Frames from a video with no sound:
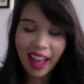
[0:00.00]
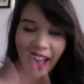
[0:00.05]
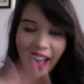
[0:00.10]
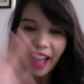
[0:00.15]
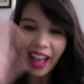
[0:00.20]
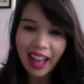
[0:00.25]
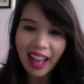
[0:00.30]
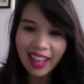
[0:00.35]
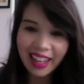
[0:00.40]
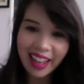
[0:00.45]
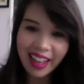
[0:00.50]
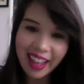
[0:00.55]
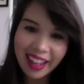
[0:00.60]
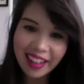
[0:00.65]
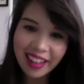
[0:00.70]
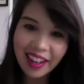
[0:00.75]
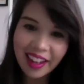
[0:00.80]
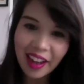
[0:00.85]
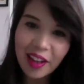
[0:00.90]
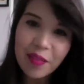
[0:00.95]
Hi
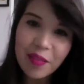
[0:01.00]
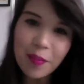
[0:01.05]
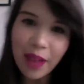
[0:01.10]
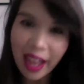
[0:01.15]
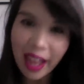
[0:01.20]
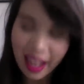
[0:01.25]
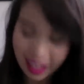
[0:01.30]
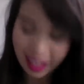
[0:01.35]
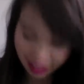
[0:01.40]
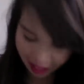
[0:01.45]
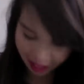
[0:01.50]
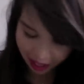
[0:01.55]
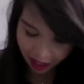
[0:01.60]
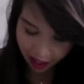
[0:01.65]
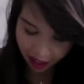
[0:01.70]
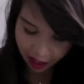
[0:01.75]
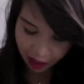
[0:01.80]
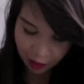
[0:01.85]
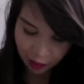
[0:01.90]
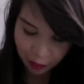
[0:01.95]
again, I'm back.
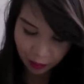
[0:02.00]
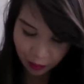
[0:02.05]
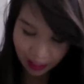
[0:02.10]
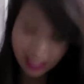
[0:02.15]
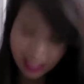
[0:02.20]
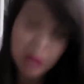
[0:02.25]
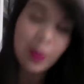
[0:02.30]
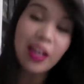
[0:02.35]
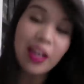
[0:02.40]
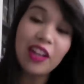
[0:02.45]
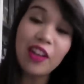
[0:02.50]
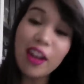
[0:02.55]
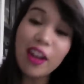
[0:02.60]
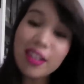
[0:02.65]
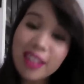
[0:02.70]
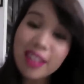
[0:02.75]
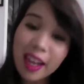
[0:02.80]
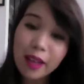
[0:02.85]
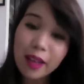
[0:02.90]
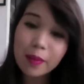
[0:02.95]
It's been a long
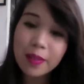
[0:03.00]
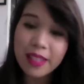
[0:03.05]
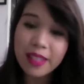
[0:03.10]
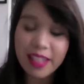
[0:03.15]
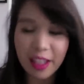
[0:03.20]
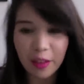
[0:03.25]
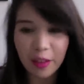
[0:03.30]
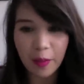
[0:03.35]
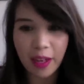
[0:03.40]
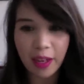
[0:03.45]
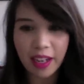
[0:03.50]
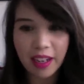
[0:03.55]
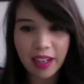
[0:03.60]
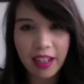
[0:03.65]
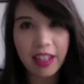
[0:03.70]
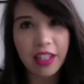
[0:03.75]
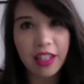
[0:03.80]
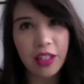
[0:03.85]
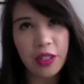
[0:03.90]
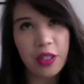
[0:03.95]
time since I've made
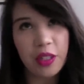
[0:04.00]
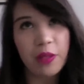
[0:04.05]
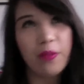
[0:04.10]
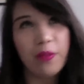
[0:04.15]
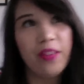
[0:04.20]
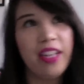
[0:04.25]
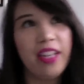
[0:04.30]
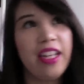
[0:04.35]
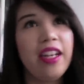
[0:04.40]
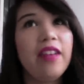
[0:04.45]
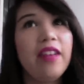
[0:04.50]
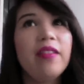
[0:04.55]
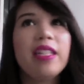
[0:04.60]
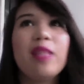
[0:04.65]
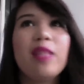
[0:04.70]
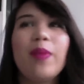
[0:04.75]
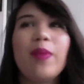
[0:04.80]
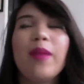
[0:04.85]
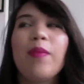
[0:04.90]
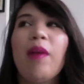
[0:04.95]
a YouTube video.
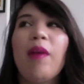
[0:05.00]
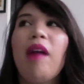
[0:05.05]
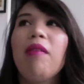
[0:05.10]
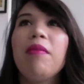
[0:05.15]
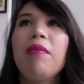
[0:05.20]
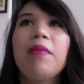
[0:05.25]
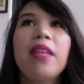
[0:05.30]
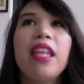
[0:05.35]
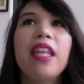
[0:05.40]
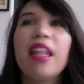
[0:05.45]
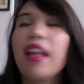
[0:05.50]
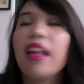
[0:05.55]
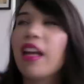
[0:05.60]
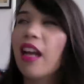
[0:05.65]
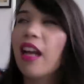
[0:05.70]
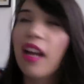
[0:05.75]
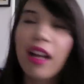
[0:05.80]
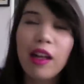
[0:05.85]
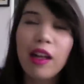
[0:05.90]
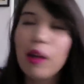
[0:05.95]
It's been probably like
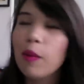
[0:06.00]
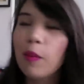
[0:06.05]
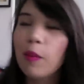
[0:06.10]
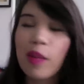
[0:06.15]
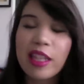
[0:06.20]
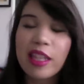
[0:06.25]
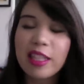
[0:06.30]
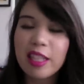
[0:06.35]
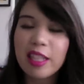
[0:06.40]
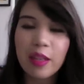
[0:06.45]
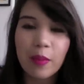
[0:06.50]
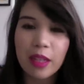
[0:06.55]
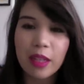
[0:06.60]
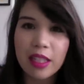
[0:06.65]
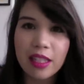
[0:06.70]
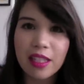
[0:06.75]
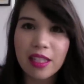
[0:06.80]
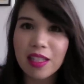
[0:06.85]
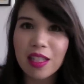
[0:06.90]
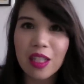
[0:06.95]
months and
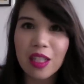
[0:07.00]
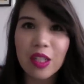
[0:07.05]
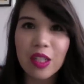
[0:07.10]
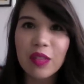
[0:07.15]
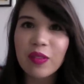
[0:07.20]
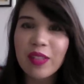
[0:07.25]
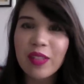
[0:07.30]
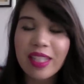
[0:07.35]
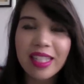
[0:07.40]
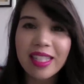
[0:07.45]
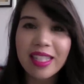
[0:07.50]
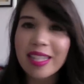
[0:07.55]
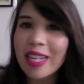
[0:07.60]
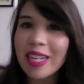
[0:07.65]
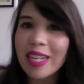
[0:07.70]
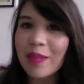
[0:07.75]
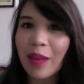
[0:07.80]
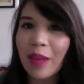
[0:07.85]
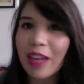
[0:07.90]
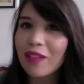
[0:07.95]
months since you've seen
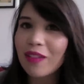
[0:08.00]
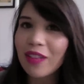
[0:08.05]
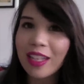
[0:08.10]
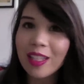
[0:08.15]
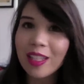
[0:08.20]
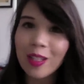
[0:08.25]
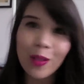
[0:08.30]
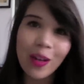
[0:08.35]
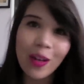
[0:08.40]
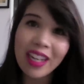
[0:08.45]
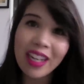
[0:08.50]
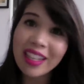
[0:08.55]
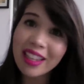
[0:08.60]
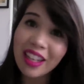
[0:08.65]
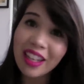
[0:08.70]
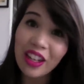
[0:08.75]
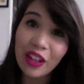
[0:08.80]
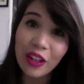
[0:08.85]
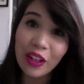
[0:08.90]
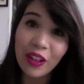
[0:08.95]
my face do
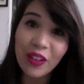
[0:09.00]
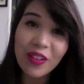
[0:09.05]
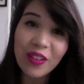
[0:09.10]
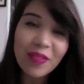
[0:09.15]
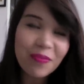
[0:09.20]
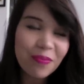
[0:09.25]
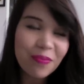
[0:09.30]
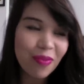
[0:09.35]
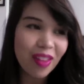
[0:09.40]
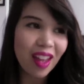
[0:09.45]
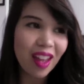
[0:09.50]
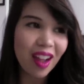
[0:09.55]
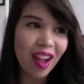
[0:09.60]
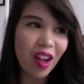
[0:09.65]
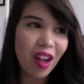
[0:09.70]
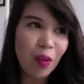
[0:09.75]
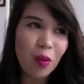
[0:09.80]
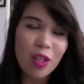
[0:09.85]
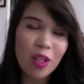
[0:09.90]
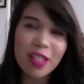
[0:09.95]
anything new,
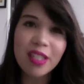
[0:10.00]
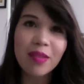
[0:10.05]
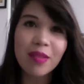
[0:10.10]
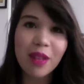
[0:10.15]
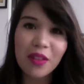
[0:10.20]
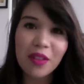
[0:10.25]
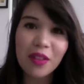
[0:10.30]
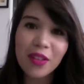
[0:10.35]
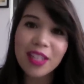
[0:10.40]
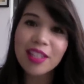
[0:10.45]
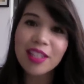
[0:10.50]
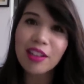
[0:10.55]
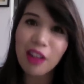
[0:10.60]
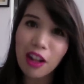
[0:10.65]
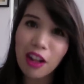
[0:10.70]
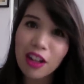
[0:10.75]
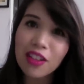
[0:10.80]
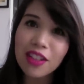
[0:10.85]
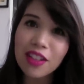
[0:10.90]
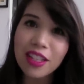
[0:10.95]
or seen my face at
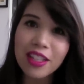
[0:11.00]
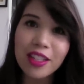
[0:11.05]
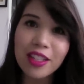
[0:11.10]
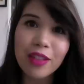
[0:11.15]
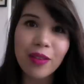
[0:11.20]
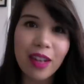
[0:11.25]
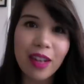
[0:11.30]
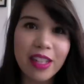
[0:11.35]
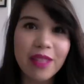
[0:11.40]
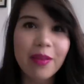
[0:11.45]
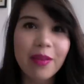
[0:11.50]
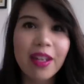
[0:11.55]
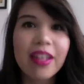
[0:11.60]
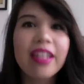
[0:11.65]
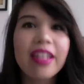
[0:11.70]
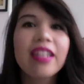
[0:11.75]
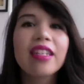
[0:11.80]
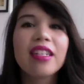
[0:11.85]
all, unless you're watching my